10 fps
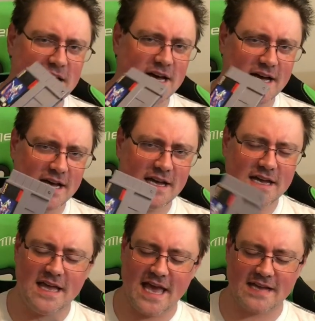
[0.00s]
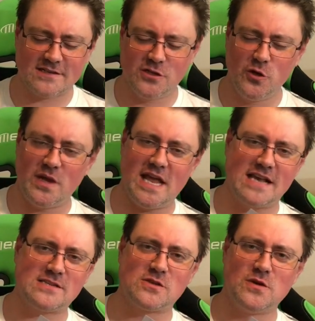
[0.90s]
uh, X2 and
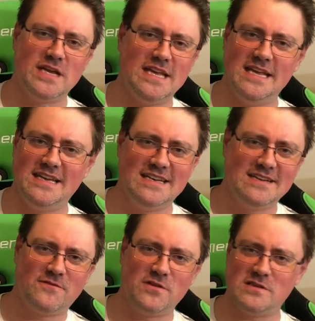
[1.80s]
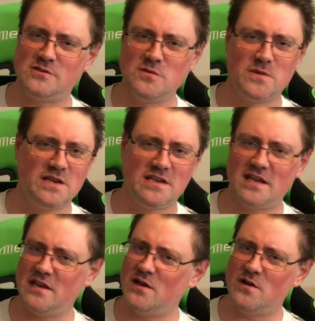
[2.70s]
X3 for the Super
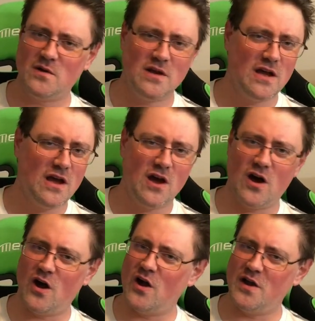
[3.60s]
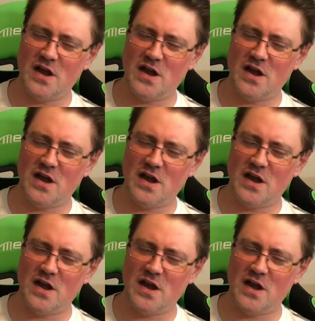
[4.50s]
Nintendo are